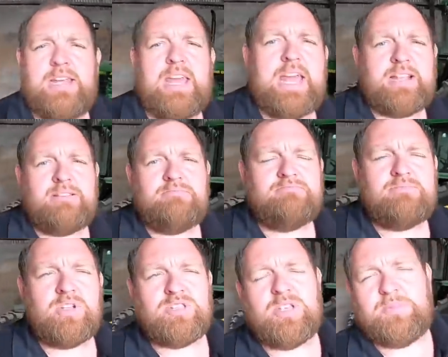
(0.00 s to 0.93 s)
It
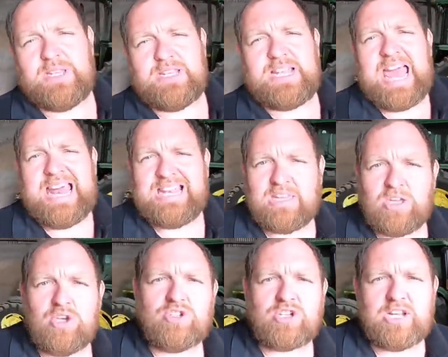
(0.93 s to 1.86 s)
does some of the tedding
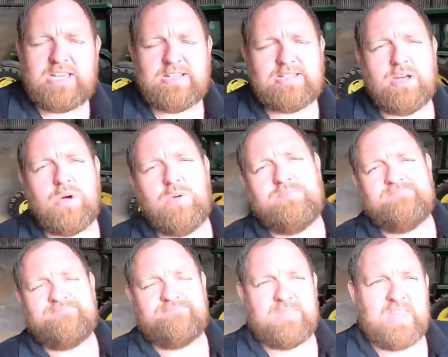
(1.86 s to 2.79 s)
usually, so
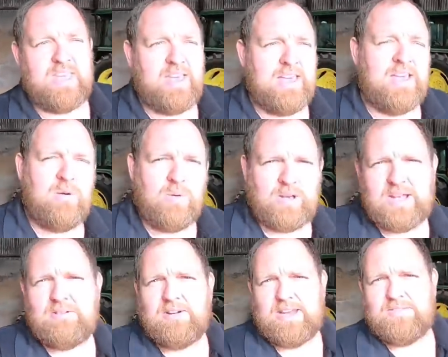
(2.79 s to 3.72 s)
I want to
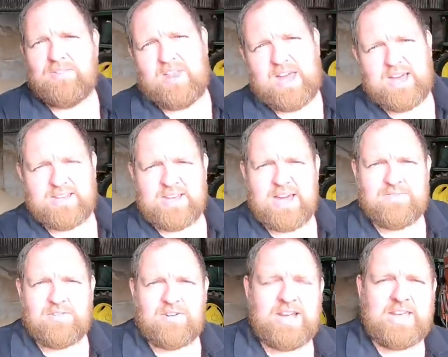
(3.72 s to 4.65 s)
get it ready for that.
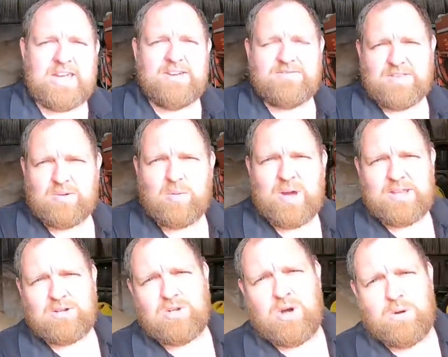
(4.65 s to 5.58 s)
Have it ready if the
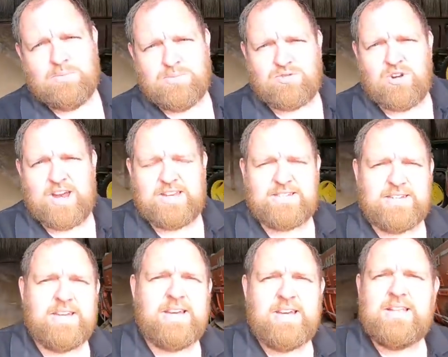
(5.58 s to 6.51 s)
weather comes right,
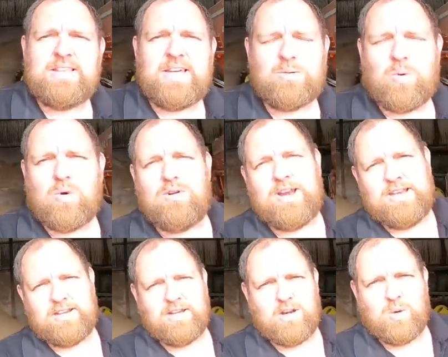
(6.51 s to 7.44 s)
that we're
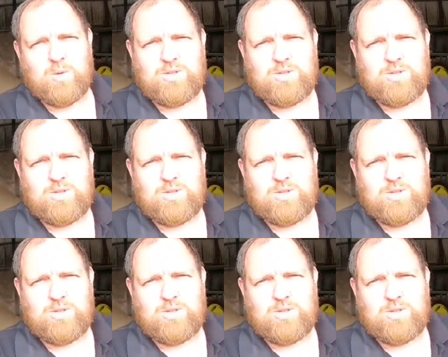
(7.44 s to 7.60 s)
ready to go.